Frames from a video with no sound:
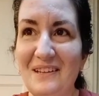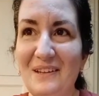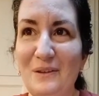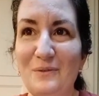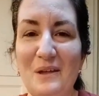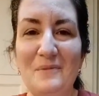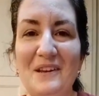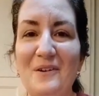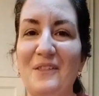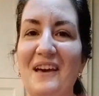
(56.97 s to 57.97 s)
you've let me
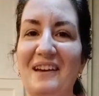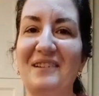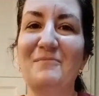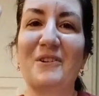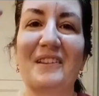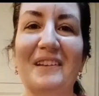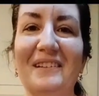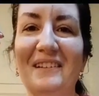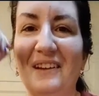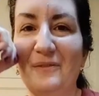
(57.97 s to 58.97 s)
know that more
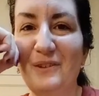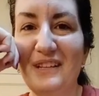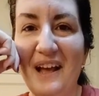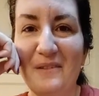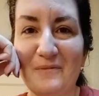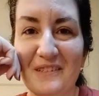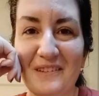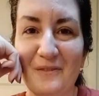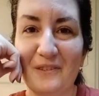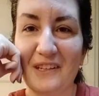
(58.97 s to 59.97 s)
than a few times
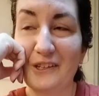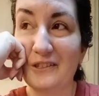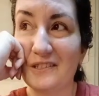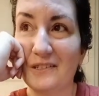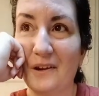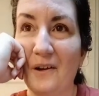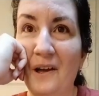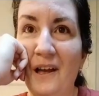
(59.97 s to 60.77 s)
over the years. So